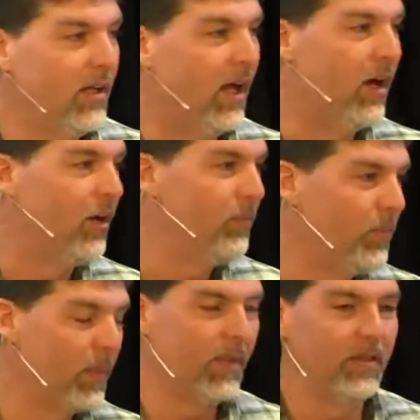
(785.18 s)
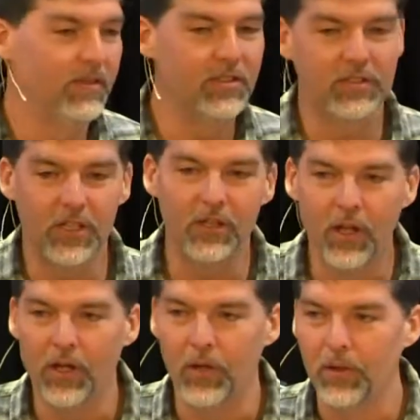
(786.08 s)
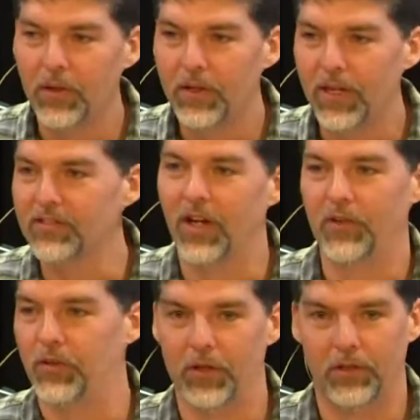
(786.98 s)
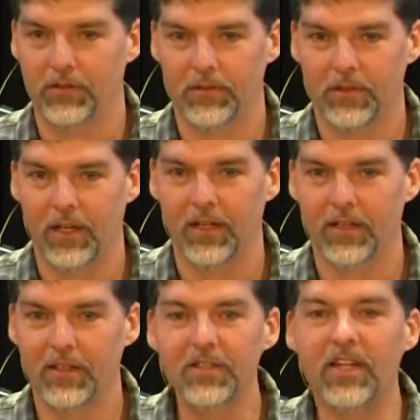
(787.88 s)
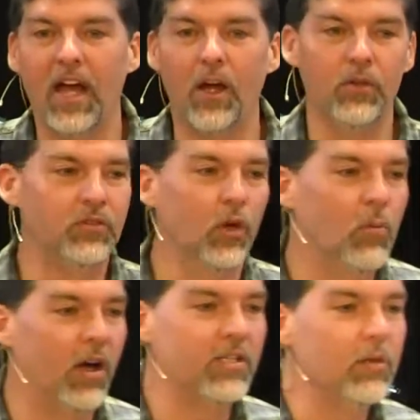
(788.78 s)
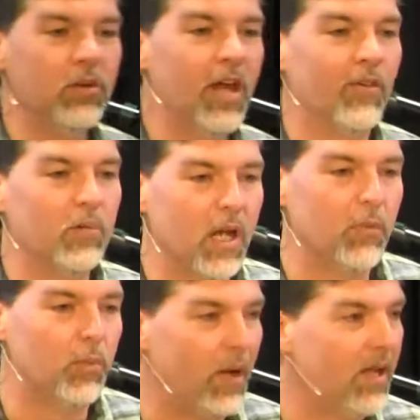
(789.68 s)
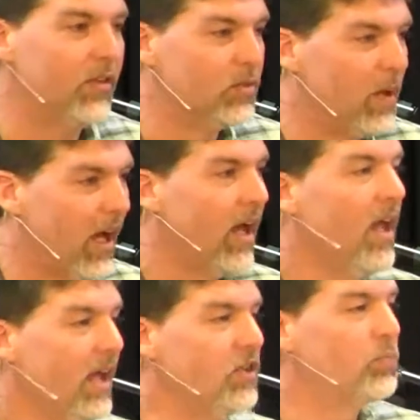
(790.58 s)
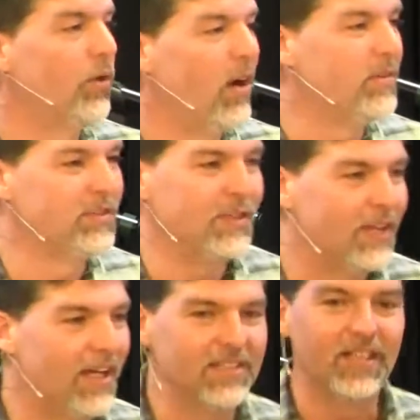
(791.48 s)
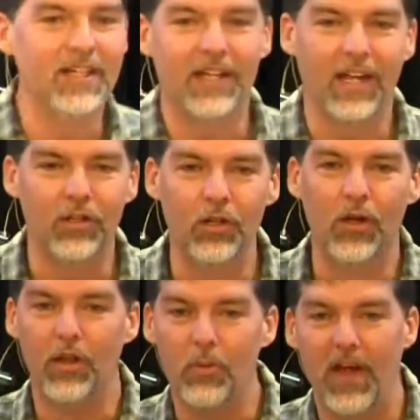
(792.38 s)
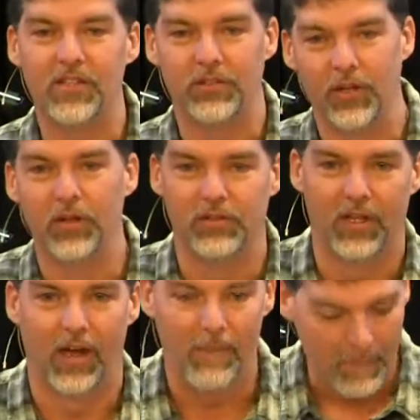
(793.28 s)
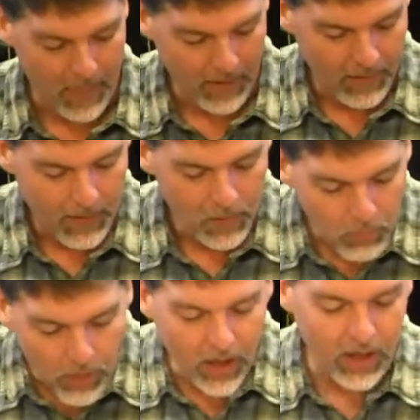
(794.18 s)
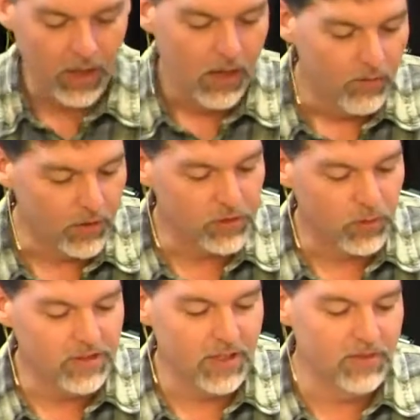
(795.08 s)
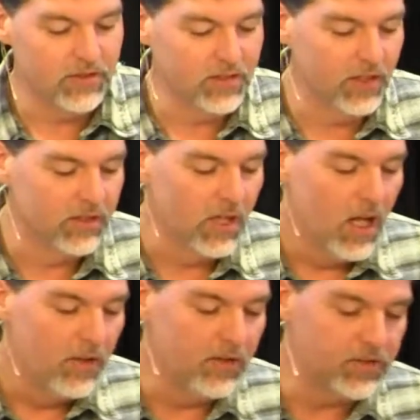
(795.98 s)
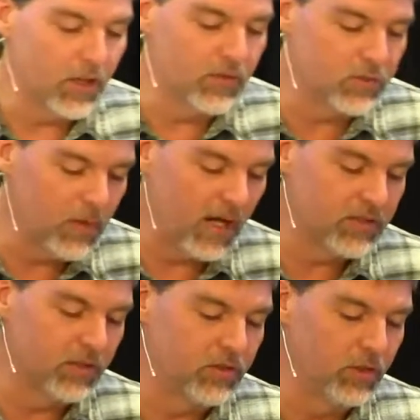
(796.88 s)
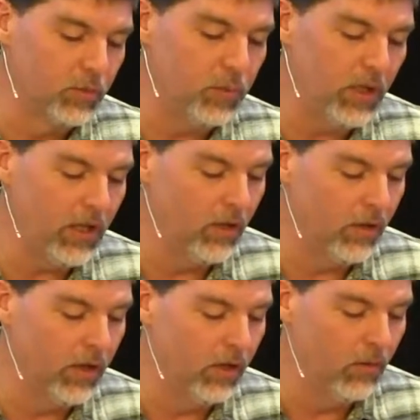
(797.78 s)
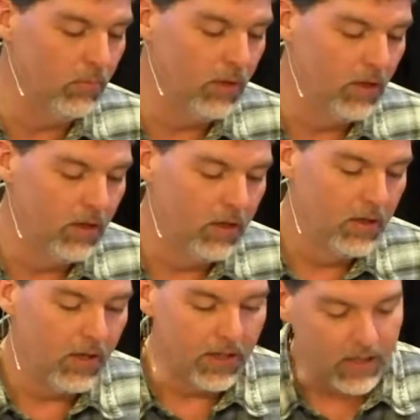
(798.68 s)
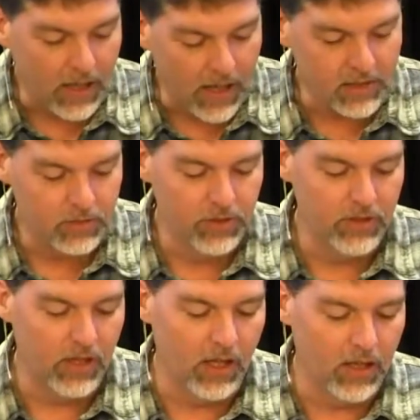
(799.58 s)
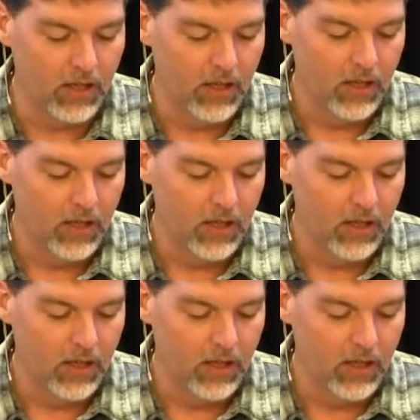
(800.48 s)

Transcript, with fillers: Now, just so you know, that's not true. Okay? This guy owed so much, he would never be able to pay this back. He's promising things that he can't do, and the master knows that. But, verse 27 says this the servant's master took pity on him and canceled the debt